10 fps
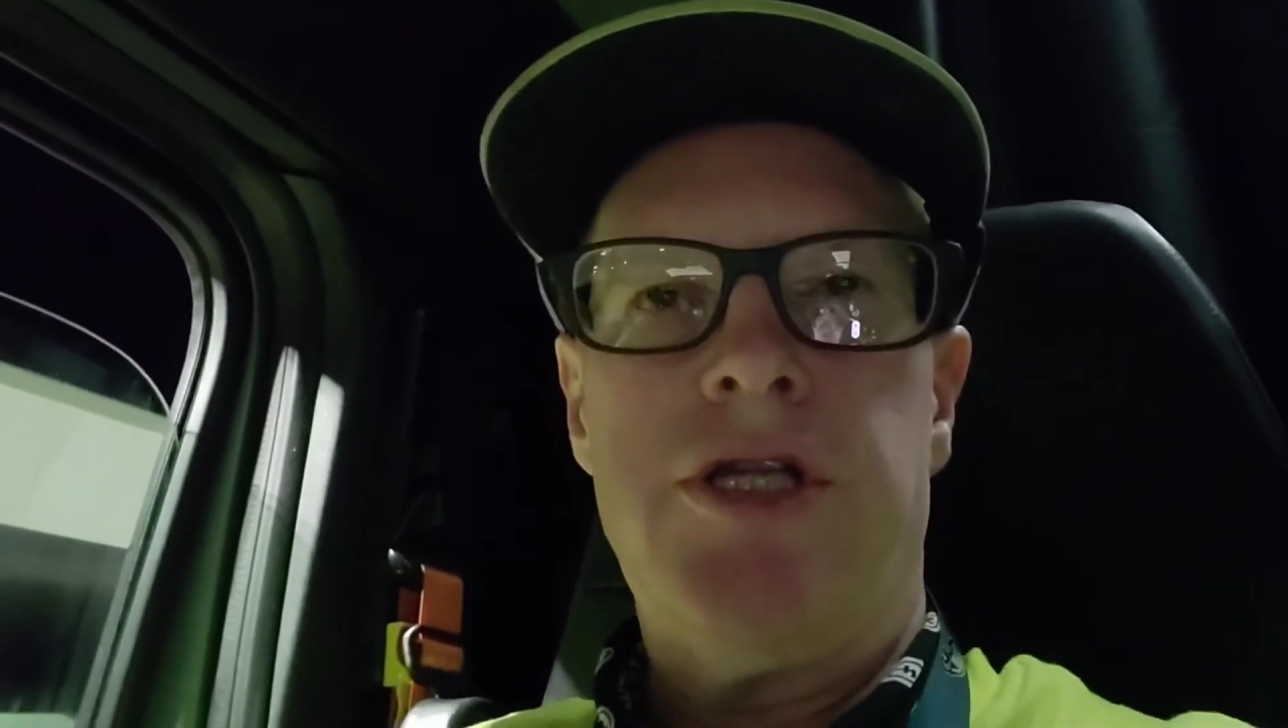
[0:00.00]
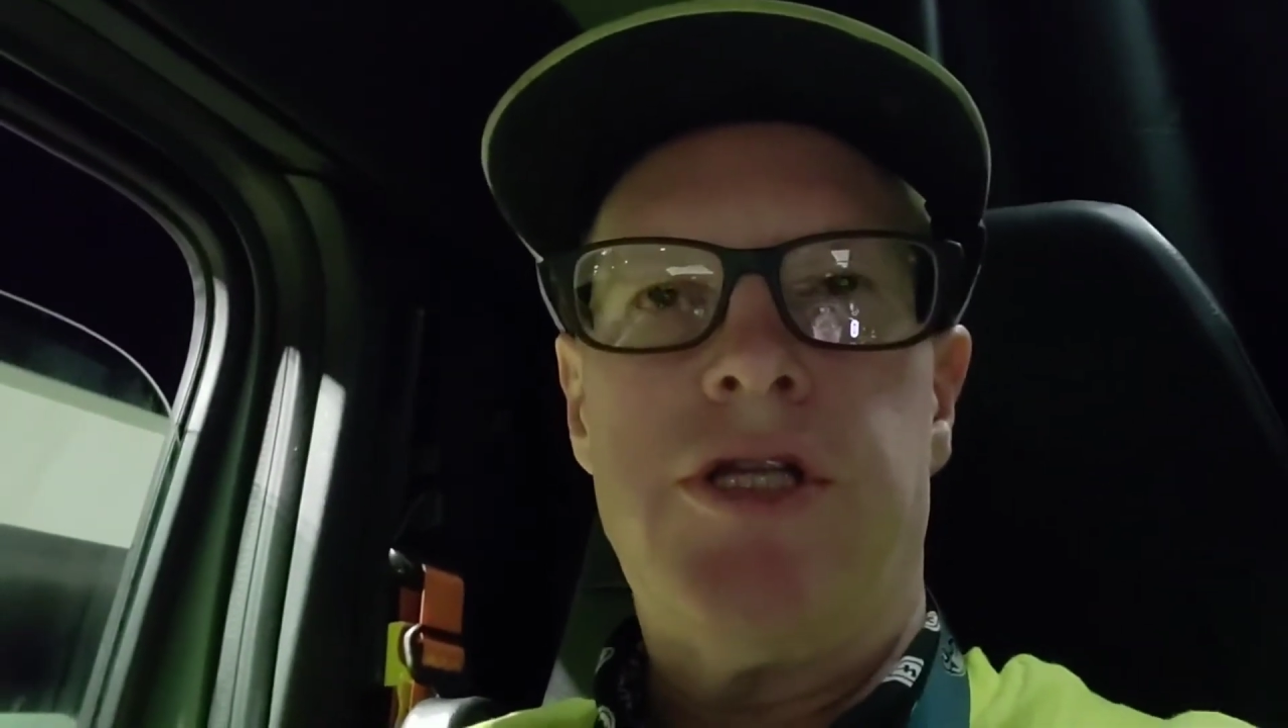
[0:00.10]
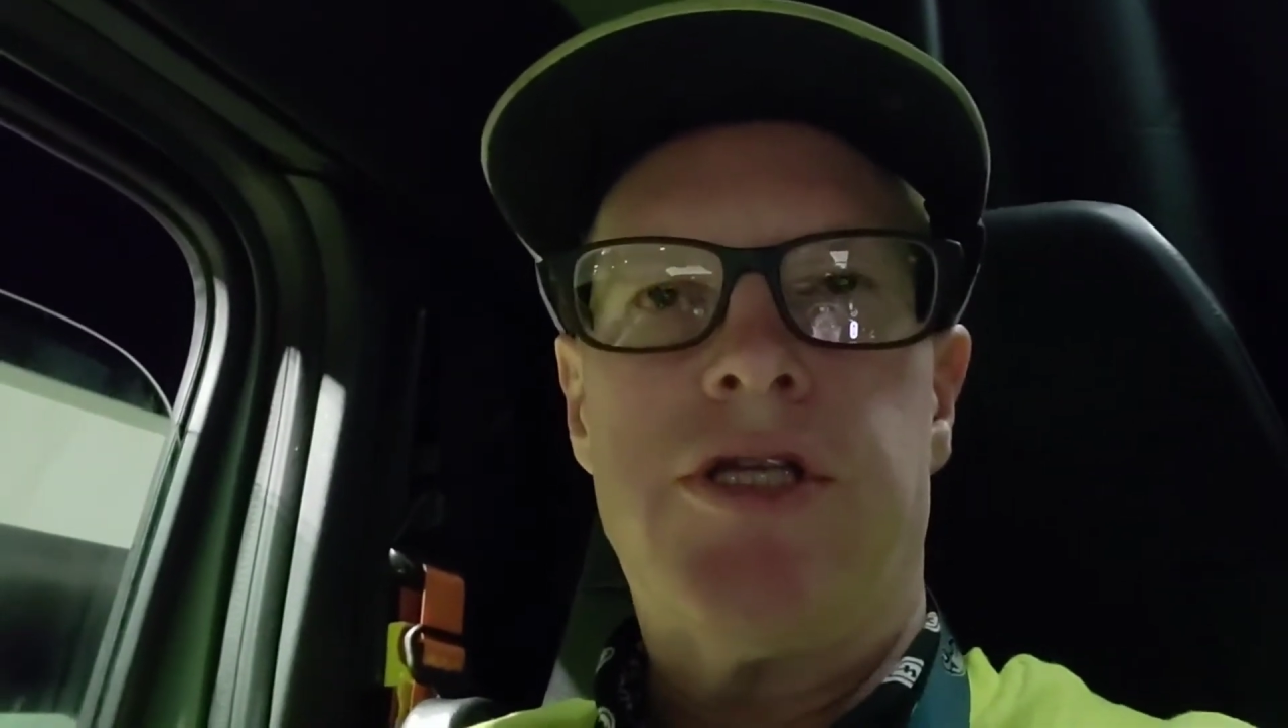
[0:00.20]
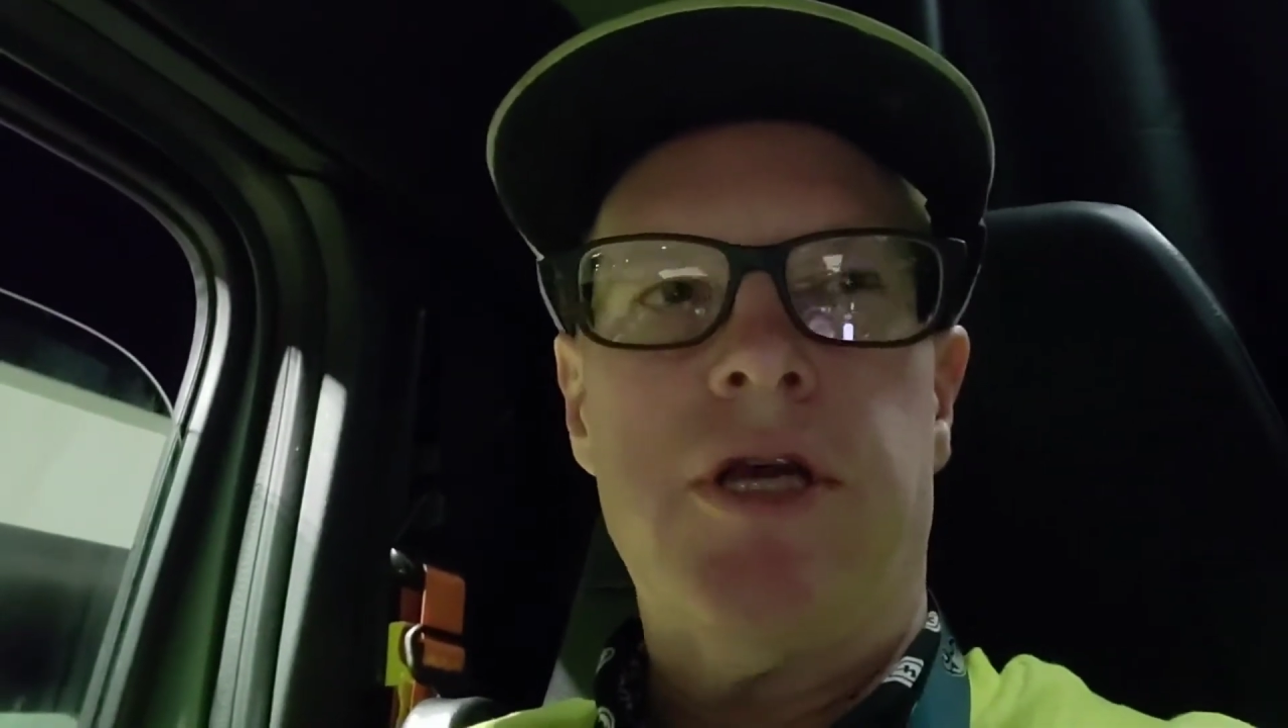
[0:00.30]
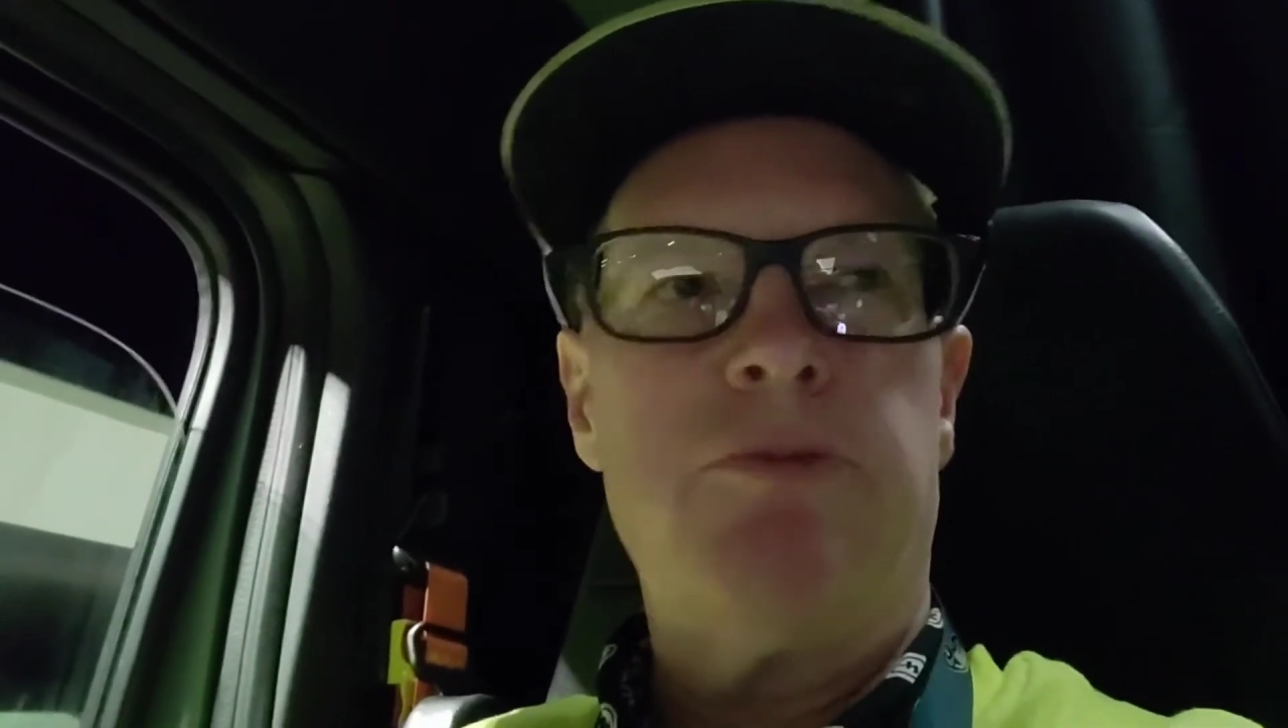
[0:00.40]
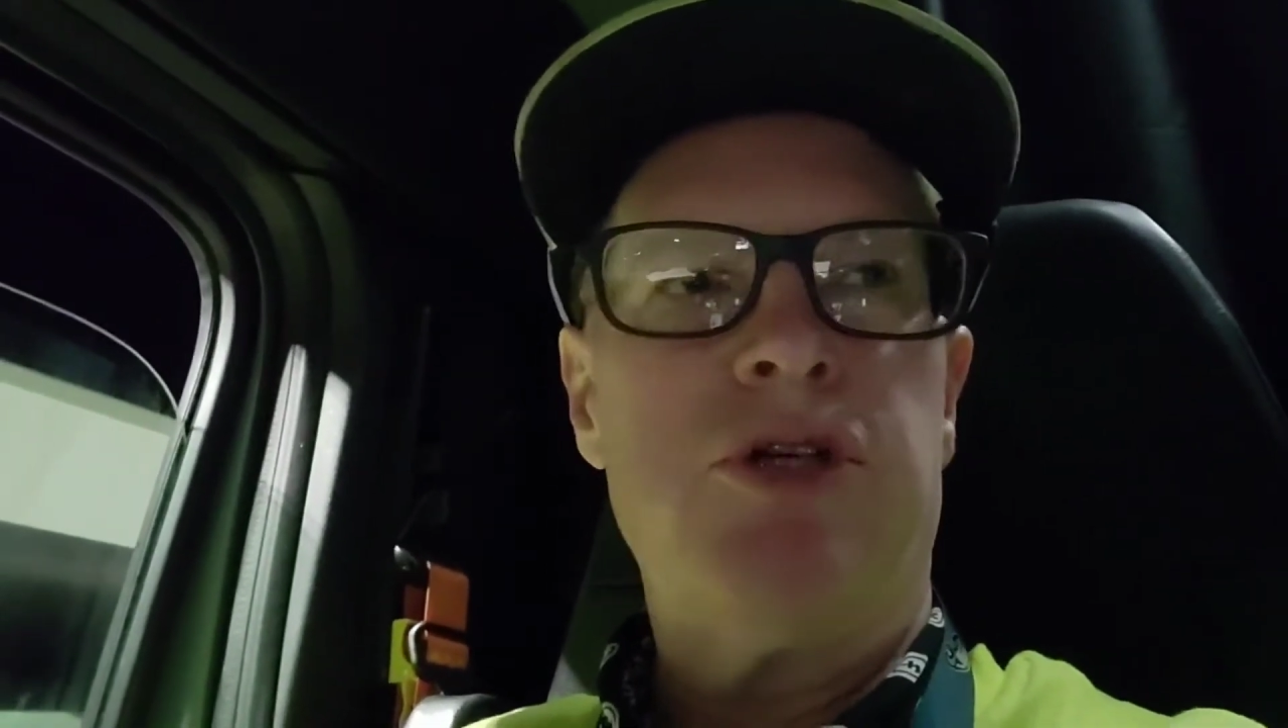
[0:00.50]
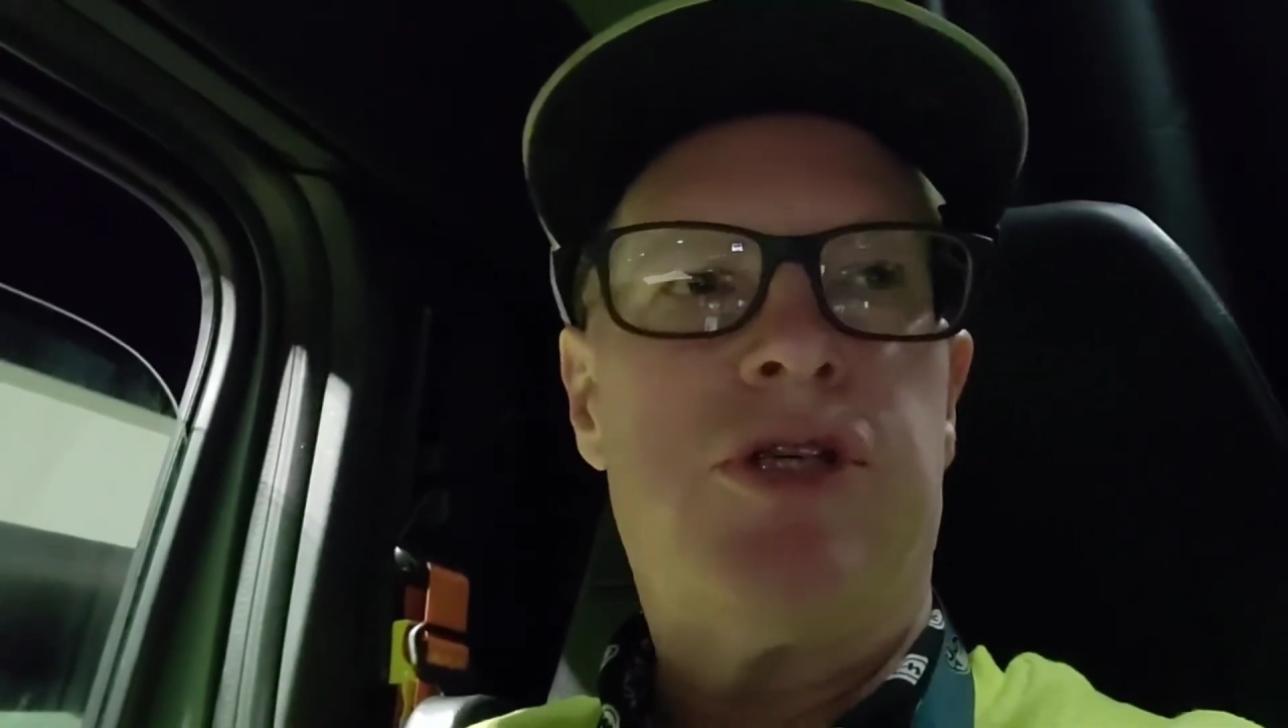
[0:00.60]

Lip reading: December